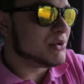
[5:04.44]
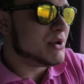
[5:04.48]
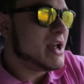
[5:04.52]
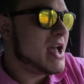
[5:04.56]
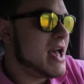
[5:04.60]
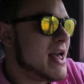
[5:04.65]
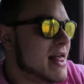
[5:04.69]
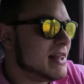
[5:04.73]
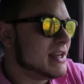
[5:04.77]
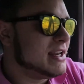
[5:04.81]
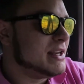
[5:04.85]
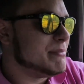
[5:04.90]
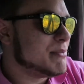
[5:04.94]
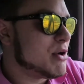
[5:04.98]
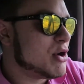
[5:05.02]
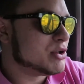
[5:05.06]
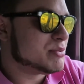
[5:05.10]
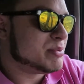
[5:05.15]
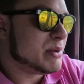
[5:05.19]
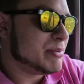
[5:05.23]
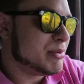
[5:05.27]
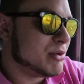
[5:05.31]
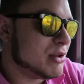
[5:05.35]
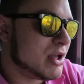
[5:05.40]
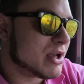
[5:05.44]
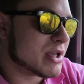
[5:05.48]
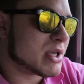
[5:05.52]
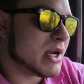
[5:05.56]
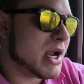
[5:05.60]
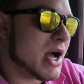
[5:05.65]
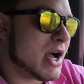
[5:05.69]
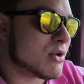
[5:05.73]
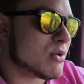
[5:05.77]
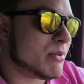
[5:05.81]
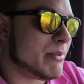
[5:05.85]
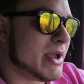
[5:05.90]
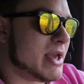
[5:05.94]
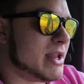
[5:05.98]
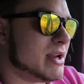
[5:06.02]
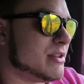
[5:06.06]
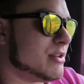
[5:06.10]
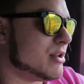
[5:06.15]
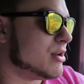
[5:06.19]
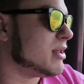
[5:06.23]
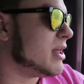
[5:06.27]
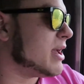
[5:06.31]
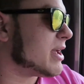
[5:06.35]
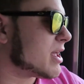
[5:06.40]
reality most people look at Aquaman
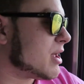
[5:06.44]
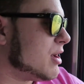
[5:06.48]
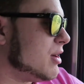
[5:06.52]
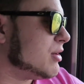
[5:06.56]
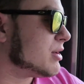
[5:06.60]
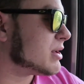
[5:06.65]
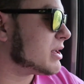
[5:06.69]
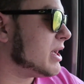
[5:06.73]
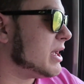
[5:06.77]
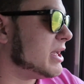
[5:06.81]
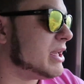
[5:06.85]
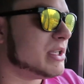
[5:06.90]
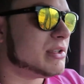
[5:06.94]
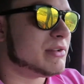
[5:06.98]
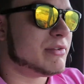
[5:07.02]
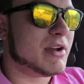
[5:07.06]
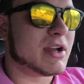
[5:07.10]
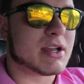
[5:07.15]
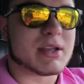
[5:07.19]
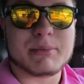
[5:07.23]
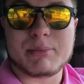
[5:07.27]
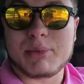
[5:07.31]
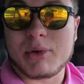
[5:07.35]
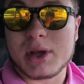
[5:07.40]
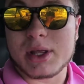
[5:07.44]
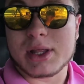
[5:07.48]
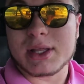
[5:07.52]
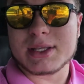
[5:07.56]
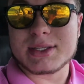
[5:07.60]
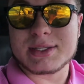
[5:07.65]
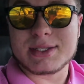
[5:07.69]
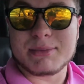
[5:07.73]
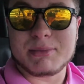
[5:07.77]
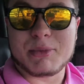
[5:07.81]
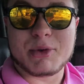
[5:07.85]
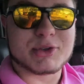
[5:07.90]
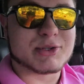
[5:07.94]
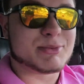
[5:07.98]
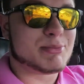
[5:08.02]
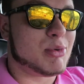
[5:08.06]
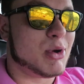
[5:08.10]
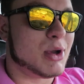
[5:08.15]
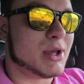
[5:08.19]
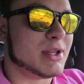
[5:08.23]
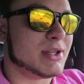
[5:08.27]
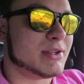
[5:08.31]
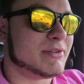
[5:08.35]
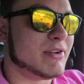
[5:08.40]
and they're like, oh, okay, he's fucking pointless, the most
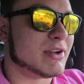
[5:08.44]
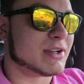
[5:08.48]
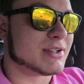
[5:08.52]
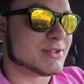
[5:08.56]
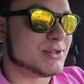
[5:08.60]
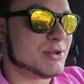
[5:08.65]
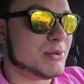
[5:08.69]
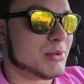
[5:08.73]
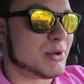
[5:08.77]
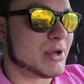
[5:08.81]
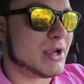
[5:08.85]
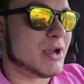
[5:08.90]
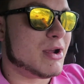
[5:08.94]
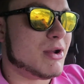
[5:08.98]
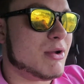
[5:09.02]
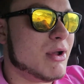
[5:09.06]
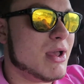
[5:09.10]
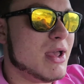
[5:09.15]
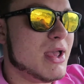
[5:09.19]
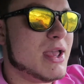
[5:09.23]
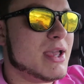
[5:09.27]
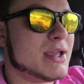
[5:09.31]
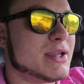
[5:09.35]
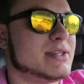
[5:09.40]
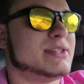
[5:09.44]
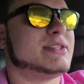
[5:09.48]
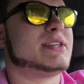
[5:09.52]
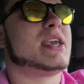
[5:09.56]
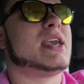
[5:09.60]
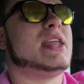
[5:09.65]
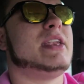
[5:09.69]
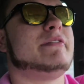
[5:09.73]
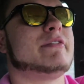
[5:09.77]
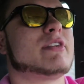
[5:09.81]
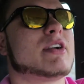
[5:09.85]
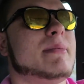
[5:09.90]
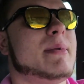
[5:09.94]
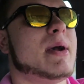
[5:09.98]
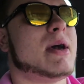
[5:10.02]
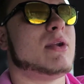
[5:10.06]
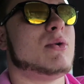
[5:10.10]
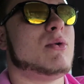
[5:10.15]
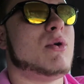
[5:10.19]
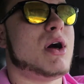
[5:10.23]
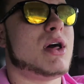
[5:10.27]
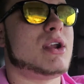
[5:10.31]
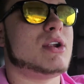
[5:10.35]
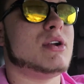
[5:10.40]
pointless fucking superhero, because he can't even come out
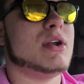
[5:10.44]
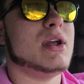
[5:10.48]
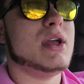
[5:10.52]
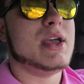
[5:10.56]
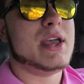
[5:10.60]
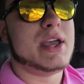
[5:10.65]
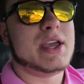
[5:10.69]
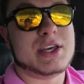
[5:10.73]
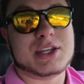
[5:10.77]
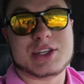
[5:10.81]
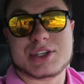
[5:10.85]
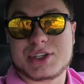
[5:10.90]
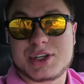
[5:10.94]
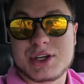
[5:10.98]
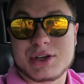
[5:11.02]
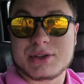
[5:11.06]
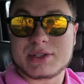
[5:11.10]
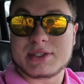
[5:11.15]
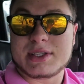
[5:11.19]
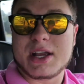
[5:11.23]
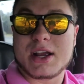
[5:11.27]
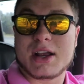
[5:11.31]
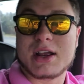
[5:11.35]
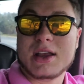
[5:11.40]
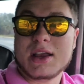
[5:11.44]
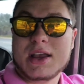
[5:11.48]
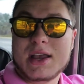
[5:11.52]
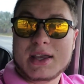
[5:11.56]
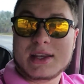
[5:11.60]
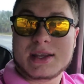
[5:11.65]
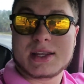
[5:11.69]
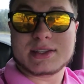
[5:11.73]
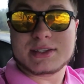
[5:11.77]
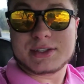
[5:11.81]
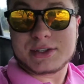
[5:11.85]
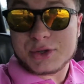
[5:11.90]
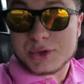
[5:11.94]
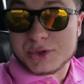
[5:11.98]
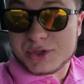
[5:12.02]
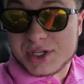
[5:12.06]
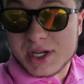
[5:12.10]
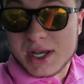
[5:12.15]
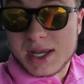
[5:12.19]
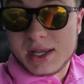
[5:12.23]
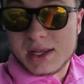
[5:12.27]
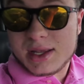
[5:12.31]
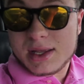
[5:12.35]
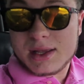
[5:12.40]
of water, he just chills there and doesn't do
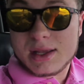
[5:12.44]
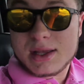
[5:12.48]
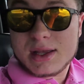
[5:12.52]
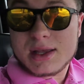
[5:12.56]
shit.